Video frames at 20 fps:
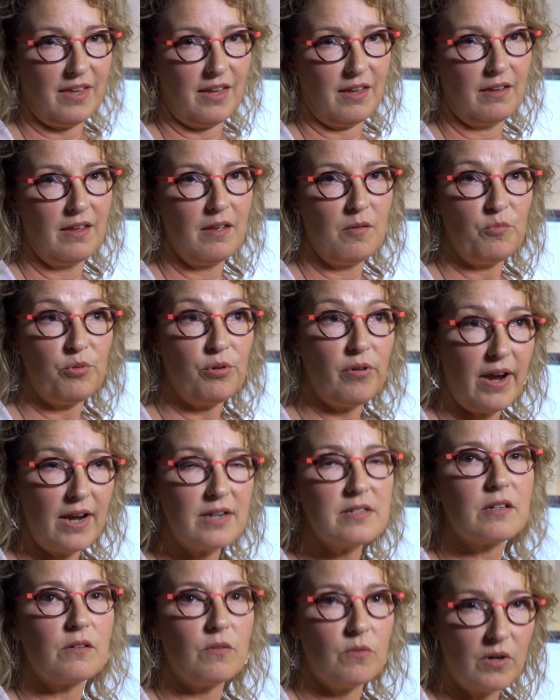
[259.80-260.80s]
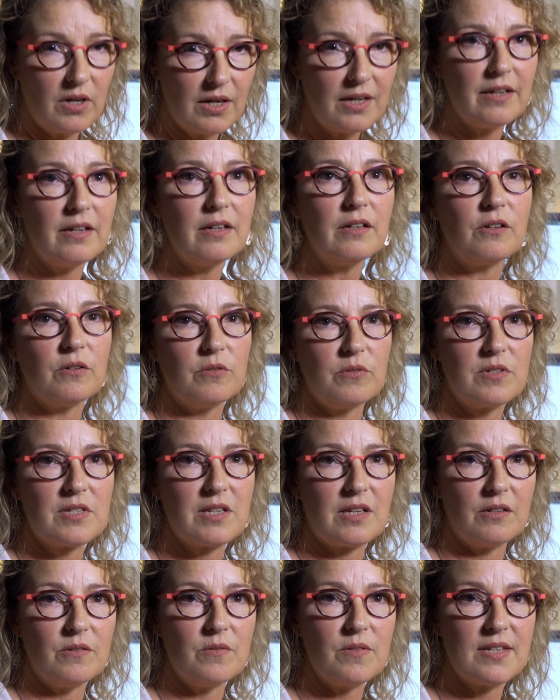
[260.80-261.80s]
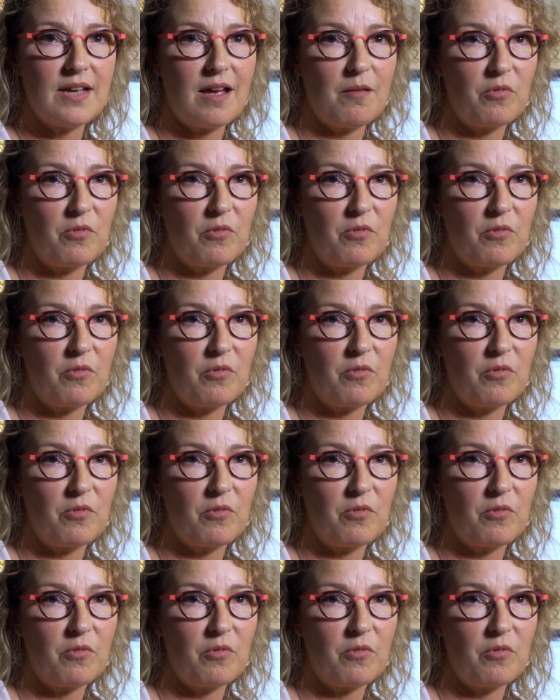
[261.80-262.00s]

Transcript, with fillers: their practical clinical skills